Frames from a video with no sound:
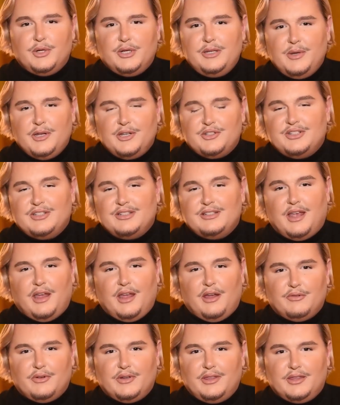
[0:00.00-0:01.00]
much did
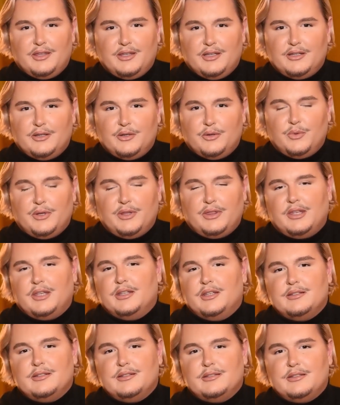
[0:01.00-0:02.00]
everything
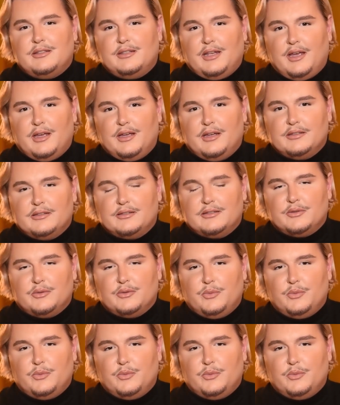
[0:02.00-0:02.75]
within Daz.